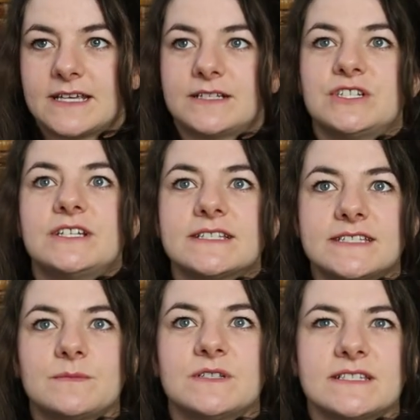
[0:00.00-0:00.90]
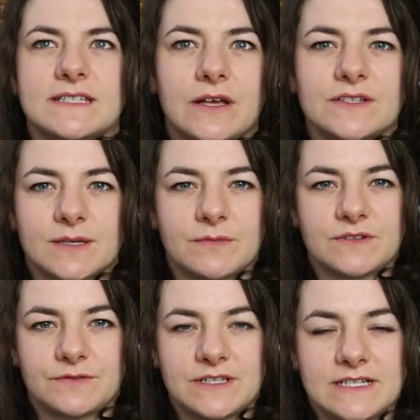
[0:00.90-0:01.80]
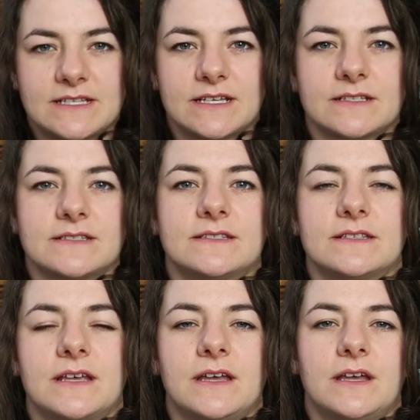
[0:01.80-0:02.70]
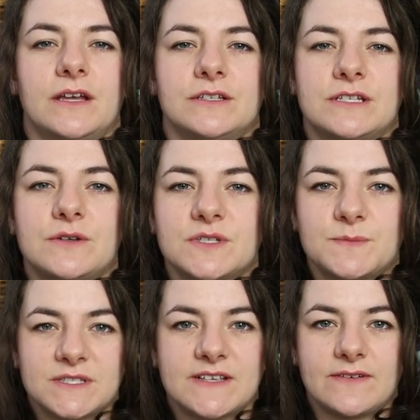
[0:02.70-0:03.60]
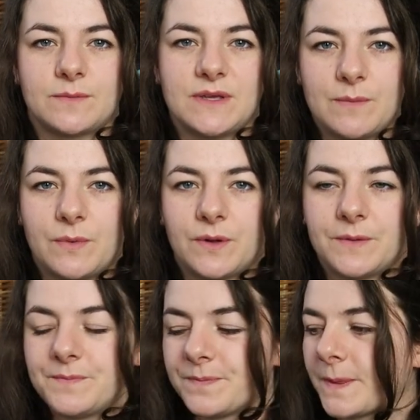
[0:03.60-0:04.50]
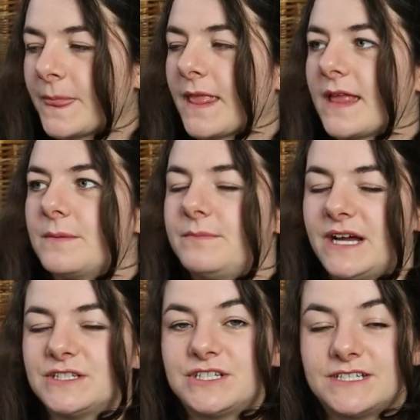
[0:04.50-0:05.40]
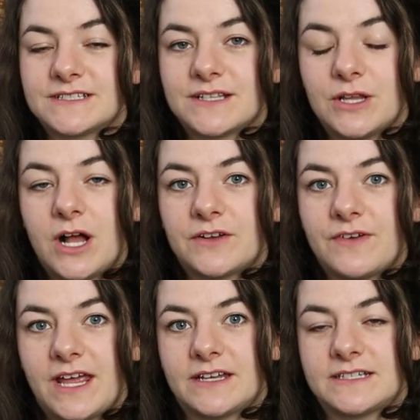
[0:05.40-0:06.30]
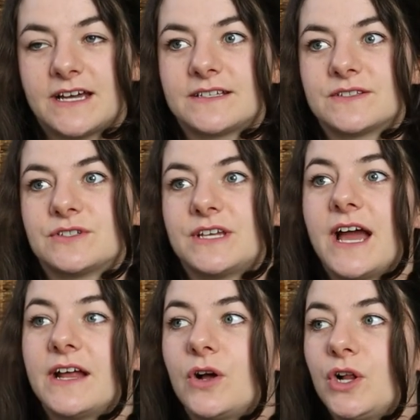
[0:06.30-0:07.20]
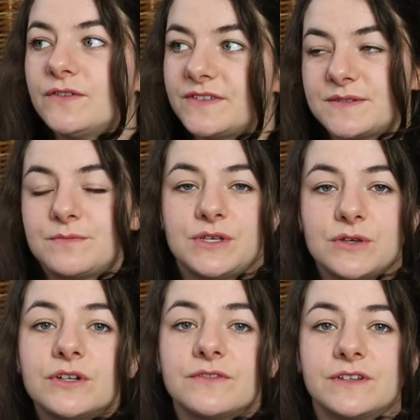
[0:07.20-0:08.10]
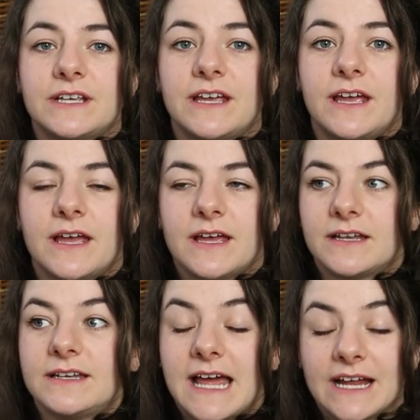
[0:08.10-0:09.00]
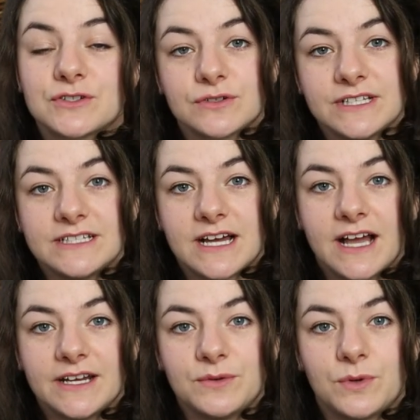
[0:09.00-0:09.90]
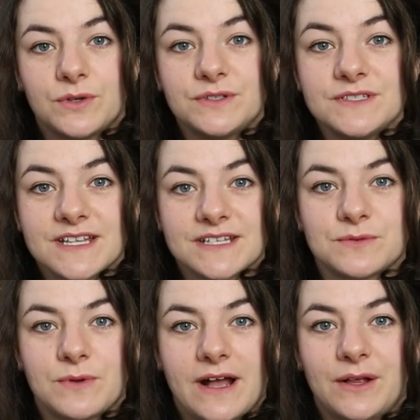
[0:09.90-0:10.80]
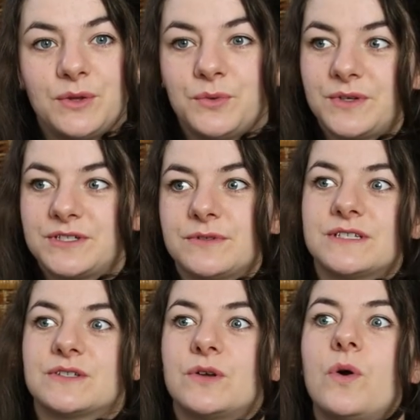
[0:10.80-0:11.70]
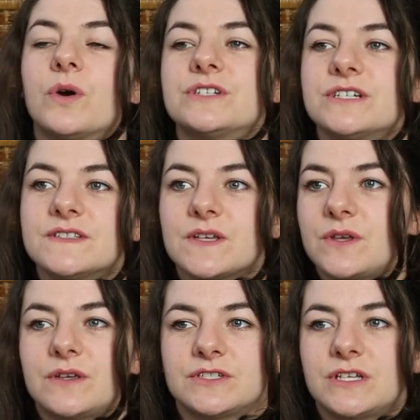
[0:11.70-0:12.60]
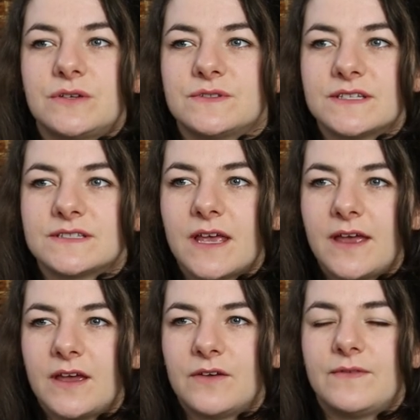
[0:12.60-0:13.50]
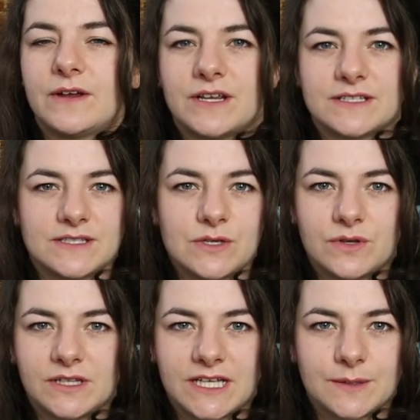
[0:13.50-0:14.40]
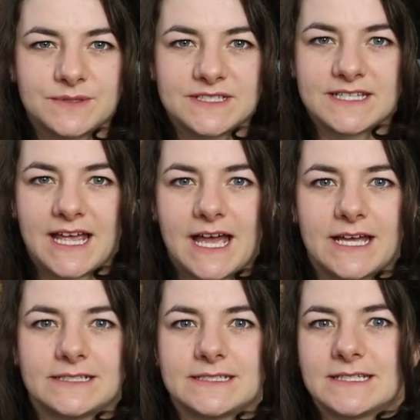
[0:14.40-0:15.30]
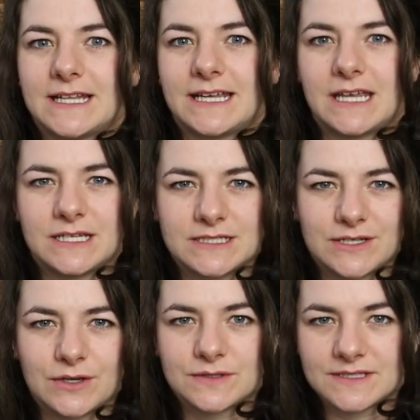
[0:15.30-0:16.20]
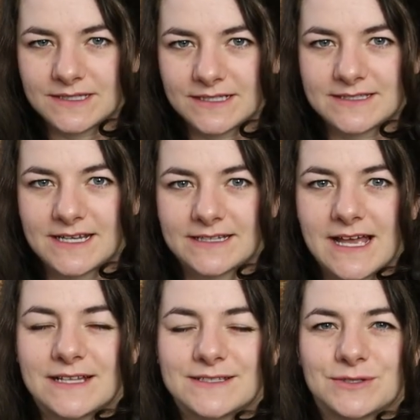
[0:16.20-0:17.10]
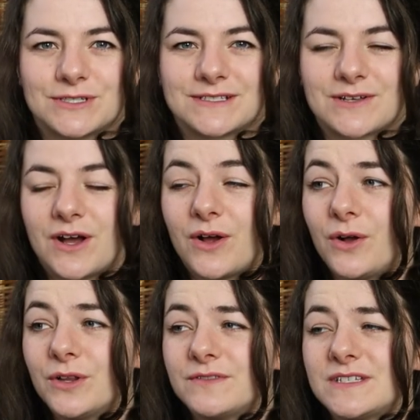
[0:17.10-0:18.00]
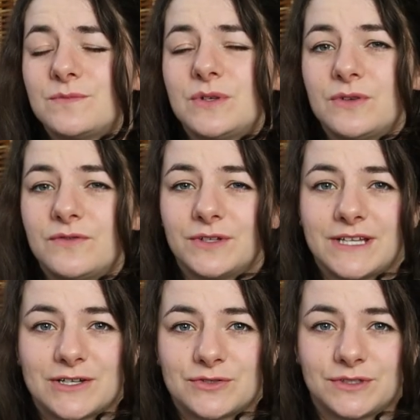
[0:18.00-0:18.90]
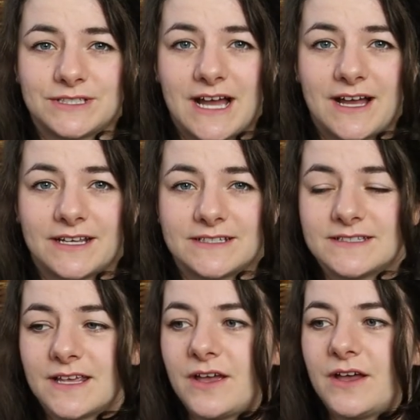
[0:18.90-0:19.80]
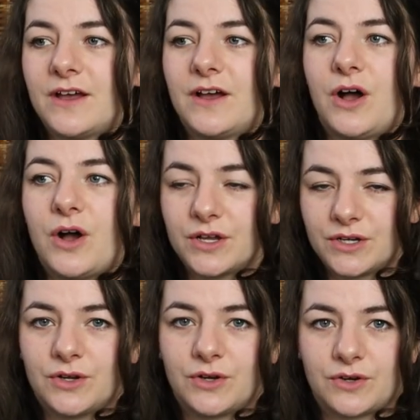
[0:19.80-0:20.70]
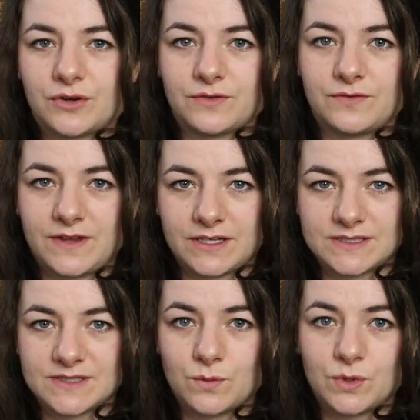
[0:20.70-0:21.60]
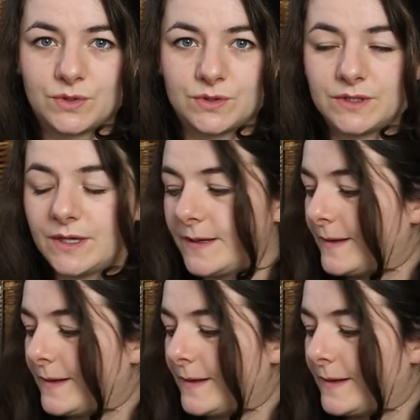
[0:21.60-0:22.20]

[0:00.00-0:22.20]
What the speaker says: And she does seem to sell some of the fleeces to specific people, but she does a lot of hand dyeing. So she had all of these beautifully naturally dyed wools as well, which was gorgeous. So she uses various eucalypts and like indigos and things like that. So she's got all of these beautiful natural dyes on her Finn's wool.